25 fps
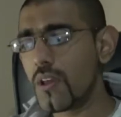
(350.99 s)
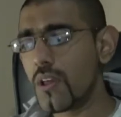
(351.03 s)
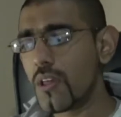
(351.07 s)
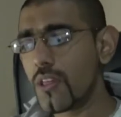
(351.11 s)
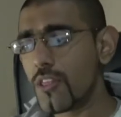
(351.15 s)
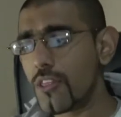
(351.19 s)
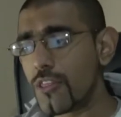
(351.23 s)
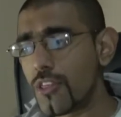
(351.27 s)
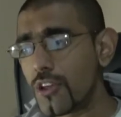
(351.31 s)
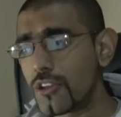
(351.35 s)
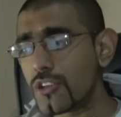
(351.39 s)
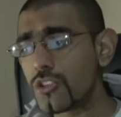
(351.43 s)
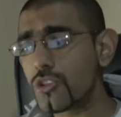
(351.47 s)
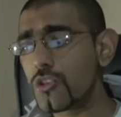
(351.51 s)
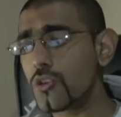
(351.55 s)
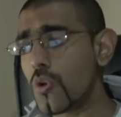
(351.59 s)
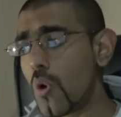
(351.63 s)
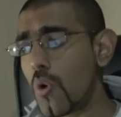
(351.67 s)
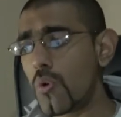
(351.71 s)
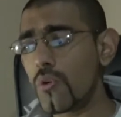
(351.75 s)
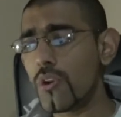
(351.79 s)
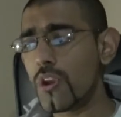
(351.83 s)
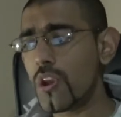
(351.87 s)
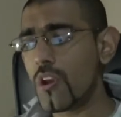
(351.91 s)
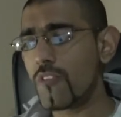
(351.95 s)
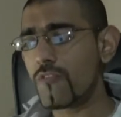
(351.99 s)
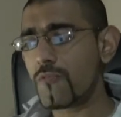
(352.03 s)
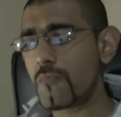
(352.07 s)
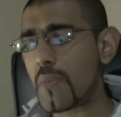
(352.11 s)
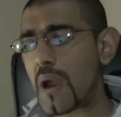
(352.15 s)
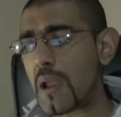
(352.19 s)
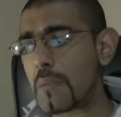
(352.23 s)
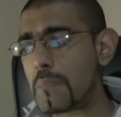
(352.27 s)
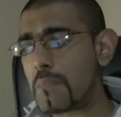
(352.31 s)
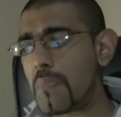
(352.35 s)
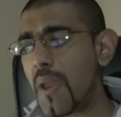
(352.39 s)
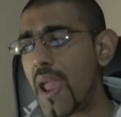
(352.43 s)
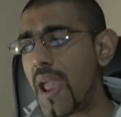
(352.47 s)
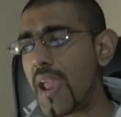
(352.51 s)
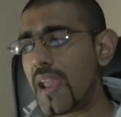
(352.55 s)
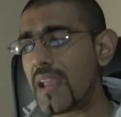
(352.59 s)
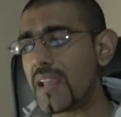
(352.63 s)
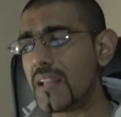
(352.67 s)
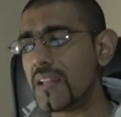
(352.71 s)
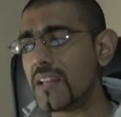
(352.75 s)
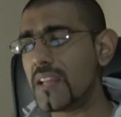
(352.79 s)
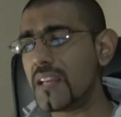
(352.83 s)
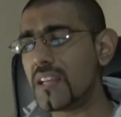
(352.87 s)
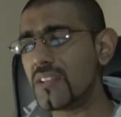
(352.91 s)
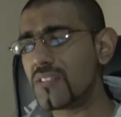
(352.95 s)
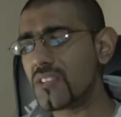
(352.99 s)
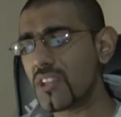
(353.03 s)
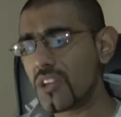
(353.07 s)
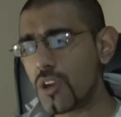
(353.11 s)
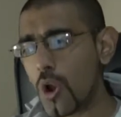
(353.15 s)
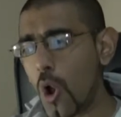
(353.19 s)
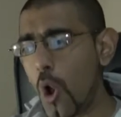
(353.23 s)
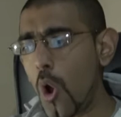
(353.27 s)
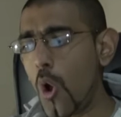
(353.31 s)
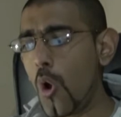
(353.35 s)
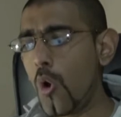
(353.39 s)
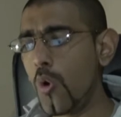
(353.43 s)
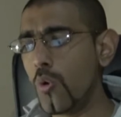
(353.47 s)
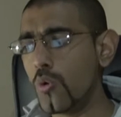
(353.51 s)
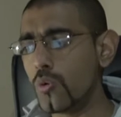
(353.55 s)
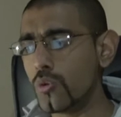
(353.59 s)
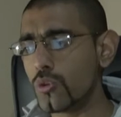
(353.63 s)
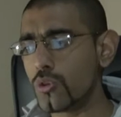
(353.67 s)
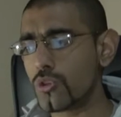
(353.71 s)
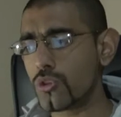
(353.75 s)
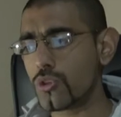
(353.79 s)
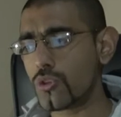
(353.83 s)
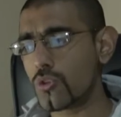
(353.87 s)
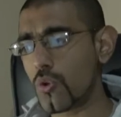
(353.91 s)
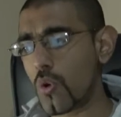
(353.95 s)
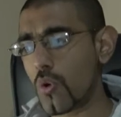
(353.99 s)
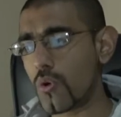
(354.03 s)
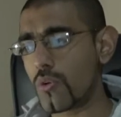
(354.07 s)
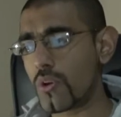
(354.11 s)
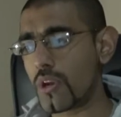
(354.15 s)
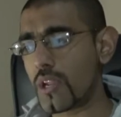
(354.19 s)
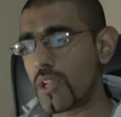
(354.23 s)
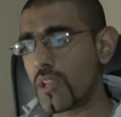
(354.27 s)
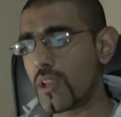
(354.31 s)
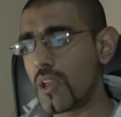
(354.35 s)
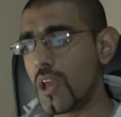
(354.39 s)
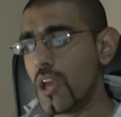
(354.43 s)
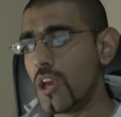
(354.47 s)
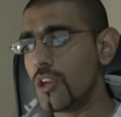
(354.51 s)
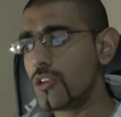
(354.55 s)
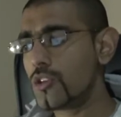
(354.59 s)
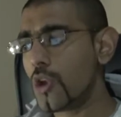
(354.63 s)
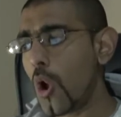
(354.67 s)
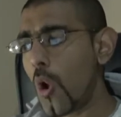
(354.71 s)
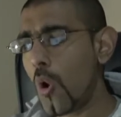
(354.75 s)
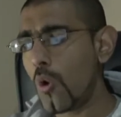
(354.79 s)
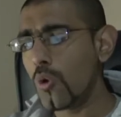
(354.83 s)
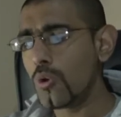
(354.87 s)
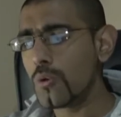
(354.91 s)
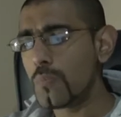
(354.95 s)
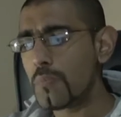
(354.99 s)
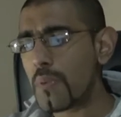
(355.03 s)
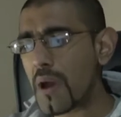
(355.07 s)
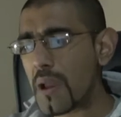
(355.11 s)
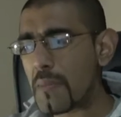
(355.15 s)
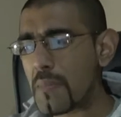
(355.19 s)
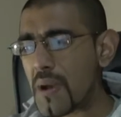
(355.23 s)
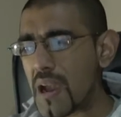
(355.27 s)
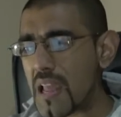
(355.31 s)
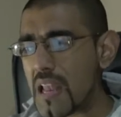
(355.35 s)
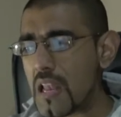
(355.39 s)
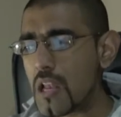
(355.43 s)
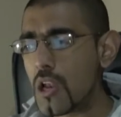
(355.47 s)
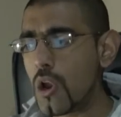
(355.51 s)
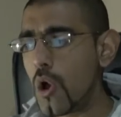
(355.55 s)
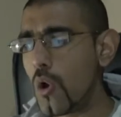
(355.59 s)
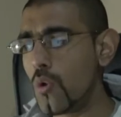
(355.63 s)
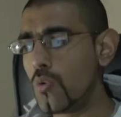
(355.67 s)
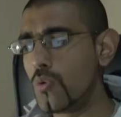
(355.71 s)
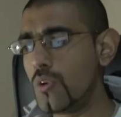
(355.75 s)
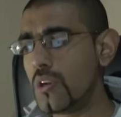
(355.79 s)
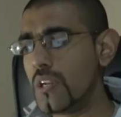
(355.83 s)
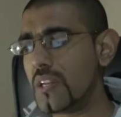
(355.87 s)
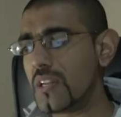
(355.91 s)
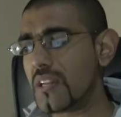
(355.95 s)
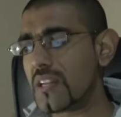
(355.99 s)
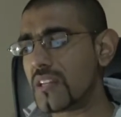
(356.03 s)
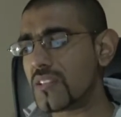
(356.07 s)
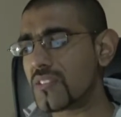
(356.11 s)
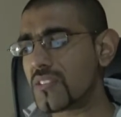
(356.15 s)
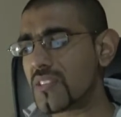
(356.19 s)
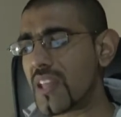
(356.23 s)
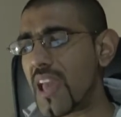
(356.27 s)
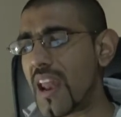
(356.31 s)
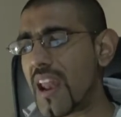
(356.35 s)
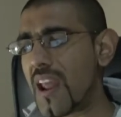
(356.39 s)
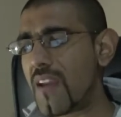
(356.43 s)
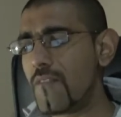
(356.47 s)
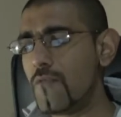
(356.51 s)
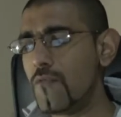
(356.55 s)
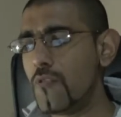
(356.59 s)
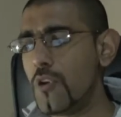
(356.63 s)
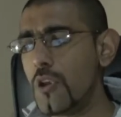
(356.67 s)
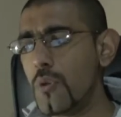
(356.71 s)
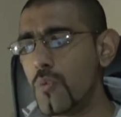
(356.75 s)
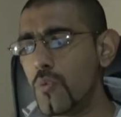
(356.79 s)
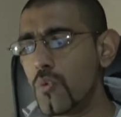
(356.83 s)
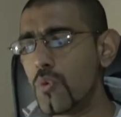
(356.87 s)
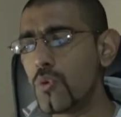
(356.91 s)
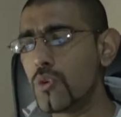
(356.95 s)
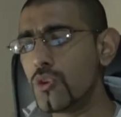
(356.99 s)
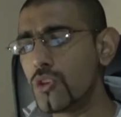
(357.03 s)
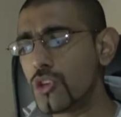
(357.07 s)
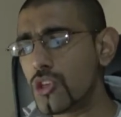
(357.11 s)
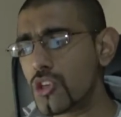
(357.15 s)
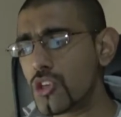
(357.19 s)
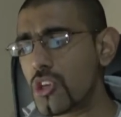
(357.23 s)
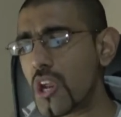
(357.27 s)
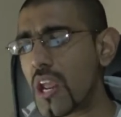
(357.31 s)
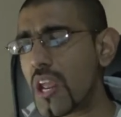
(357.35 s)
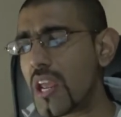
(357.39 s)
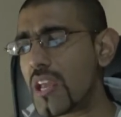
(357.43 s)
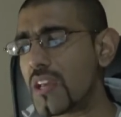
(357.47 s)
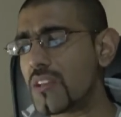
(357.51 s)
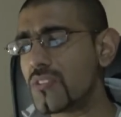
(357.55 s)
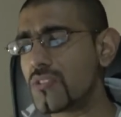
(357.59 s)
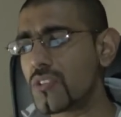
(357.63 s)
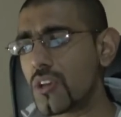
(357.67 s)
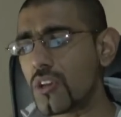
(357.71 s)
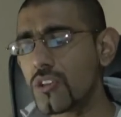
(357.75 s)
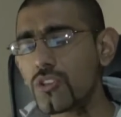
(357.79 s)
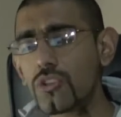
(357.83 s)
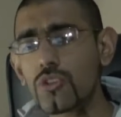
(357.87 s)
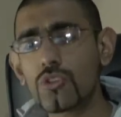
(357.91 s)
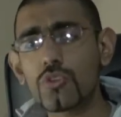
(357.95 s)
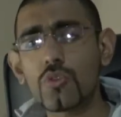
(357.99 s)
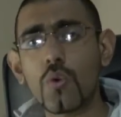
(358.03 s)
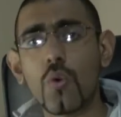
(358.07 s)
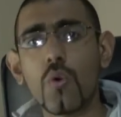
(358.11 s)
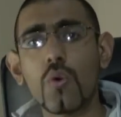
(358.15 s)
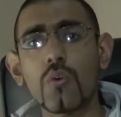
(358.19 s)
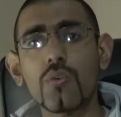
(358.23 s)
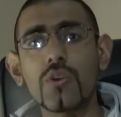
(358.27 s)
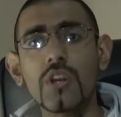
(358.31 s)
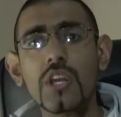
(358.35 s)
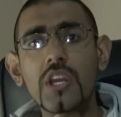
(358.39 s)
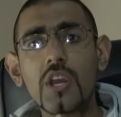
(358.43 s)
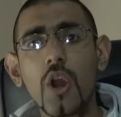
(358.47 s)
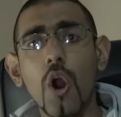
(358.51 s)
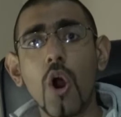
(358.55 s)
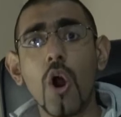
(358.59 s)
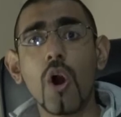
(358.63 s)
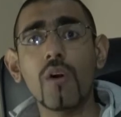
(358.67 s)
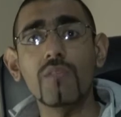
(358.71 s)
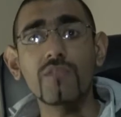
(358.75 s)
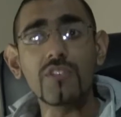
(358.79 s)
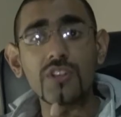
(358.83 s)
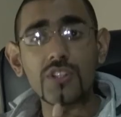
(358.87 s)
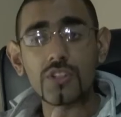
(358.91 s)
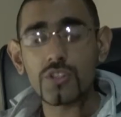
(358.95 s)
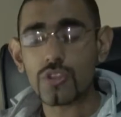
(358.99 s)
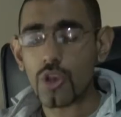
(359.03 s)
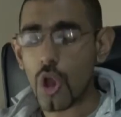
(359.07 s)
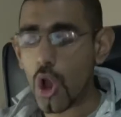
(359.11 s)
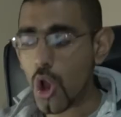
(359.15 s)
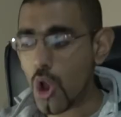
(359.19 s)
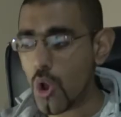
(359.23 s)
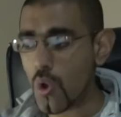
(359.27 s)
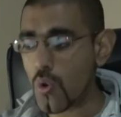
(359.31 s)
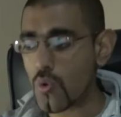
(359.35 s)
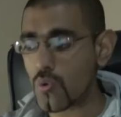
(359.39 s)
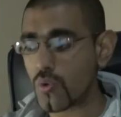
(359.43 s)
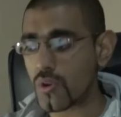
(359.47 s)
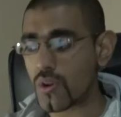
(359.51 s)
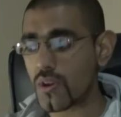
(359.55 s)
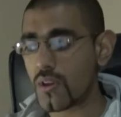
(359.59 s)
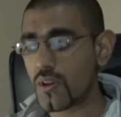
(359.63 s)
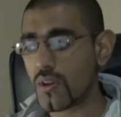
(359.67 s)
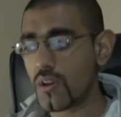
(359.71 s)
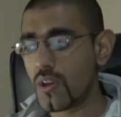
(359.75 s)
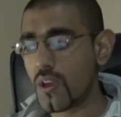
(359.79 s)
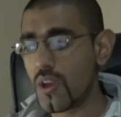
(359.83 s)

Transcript: The story of my pain is an old story, told by my loneliness, that every wound shares a story of its own.